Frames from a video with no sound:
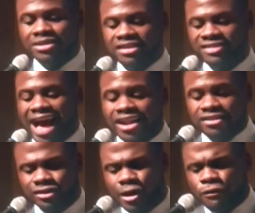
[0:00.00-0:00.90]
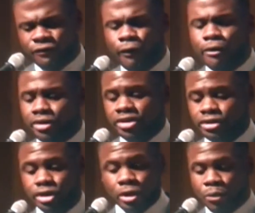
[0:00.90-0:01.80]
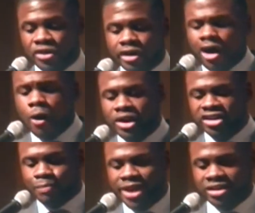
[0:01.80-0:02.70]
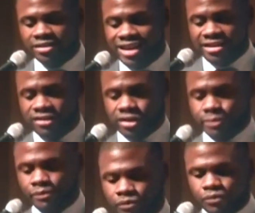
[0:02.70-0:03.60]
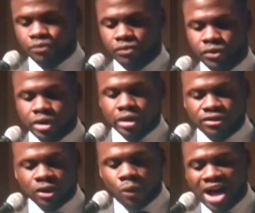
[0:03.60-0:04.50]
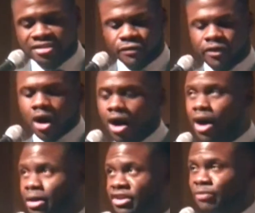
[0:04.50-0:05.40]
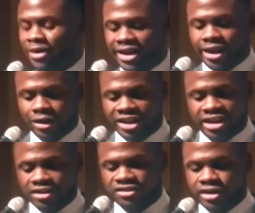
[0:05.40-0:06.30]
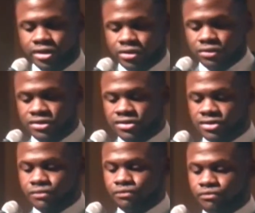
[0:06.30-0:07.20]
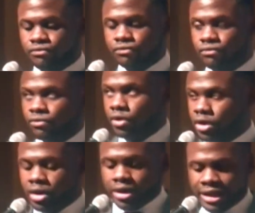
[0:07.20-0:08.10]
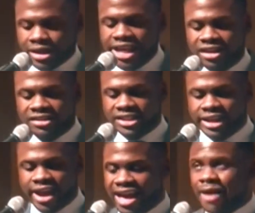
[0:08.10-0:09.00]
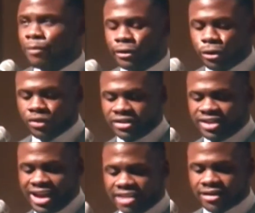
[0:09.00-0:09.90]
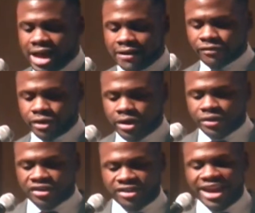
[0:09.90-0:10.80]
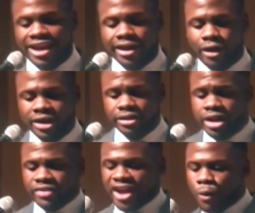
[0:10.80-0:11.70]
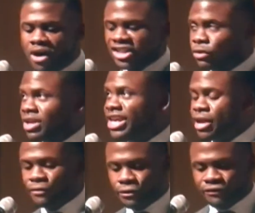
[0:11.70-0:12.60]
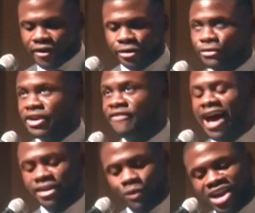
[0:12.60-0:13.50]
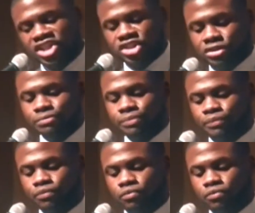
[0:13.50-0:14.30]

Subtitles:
but decided to go forward with her own independent testing to once and for all dispel any concerns. Needless to say, I blew the test off the scale, and there was no need for further evaluation.